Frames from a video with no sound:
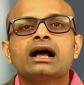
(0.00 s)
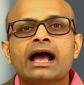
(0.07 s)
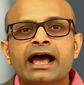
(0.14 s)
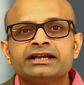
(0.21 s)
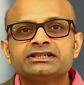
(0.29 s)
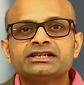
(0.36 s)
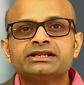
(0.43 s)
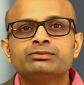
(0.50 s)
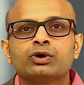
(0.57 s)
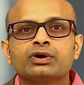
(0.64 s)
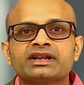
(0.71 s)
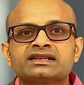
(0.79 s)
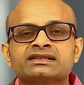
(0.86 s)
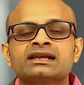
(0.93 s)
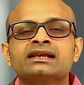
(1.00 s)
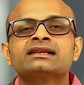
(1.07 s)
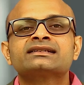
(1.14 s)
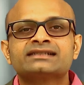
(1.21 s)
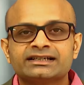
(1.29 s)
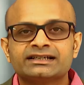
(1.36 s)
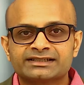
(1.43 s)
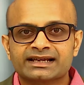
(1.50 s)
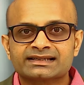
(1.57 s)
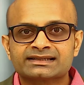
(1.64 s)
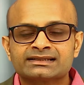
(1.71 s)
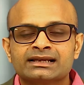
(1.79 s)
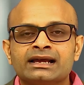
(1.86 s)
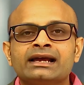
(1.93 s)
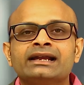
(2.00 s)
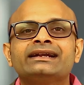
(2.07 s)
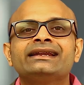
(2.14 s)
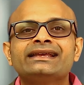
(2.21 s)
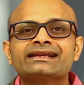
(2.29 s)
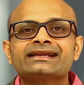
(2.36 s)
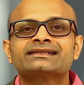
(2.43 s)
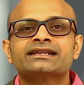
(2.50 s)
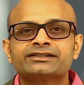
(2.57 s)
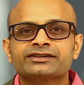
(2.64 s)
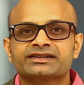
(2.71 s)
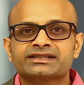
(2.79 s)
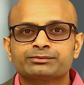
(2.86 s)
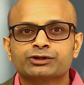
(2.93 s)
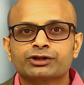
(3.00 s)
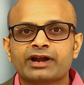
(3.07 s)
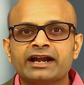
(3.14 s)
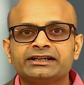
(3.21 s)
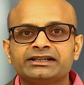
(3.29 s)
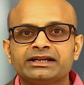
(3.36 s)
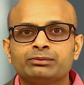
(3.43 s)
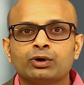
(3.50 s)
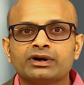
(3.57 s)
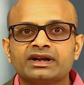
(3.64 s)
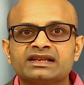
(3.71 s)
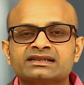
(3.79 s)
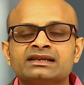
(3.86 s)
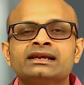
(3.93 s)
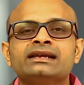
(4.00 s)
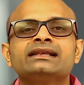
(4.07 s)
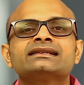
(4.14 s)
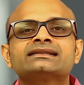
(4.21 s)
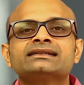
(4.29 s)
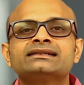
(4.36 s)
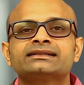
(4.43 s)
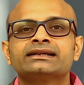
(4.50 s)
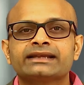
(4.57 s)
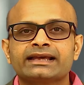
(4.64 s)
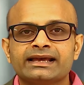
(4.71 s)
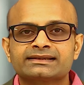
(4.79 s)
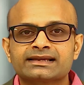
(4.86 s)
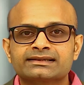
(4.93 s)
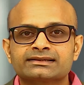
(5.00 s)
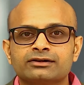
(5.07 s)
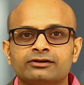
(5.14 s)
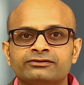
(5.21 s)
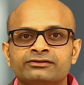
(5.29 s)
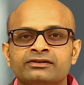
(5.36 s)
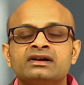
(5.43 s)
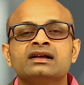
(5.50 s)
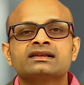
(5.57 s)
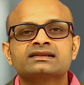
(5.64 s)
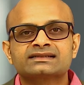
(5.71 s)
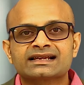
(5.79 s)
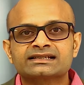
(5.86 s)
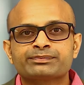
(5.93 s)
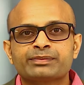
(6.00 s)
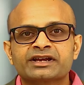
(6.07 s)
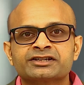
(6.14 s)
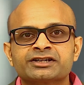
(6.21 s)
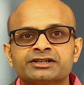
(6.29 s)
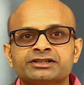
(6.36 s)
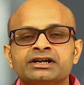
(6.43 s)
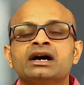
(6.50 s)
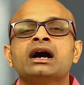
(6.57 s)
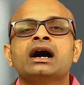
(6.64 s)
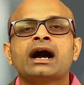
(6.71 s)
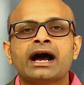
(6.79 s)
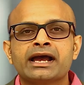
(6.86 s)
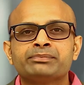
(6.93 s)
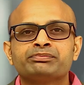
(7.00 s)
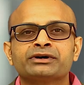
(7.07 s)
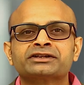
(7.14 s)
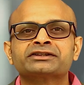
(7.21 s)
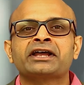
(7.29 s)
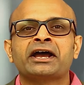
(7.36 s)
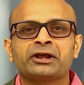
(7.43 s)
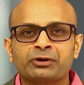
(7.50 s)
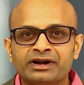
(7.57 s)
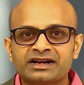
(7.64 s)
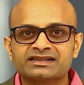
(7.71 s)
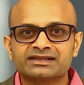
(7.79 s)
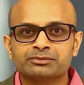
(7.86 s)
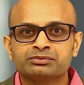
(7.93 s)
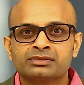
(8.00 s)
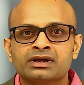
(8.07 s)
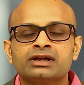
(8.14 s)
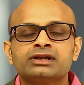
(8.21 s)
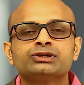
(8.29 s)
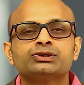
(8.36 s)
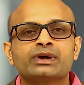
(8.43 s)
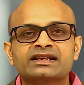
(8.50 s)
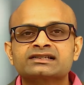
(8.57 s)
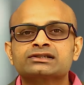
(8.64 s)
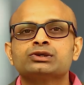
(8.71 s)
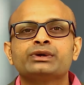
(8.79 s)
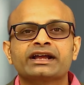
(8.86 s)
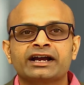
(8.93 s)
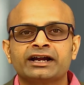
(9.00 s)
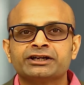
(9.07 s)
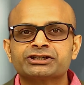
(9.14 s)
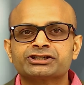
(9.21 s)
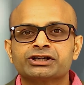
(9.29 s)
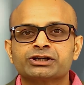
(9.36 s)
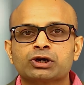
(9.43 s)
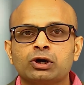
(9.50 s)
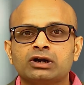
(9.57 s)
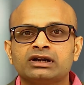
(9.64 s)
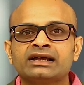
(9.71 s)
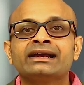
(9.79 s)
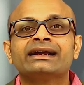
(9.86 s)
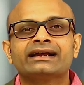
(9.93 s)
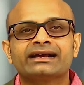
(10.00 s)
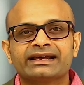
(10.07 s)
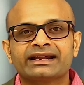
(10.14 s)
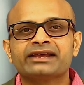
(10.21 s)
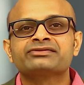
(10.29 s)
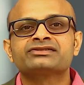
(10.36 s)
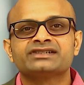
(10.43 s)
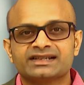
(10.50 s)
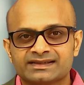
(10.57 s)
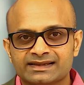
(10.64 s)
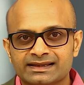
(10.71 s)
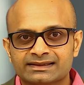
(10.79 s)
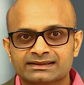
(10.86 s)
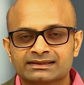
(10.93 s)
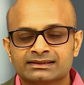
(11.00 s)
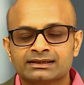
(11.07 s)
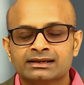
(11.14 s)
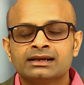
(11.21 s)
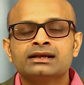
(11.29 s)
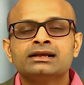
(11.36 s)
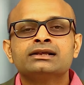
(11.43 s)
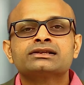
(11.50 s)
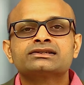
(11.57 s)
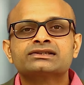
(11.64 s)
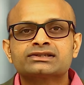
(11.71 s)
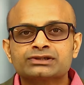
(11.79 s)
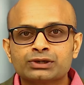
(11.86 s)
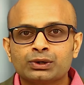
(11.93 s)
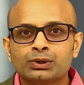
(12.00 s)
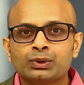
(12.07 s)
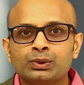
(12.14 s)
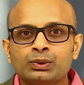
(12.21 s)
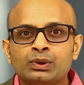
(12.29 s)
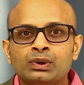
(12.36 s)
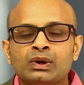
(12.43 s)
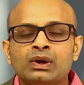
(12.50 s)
antibodies such as TSH receptor antibodies in certain cases of suspected hyperthyroidism to exclude a condition called Graves' disease. So,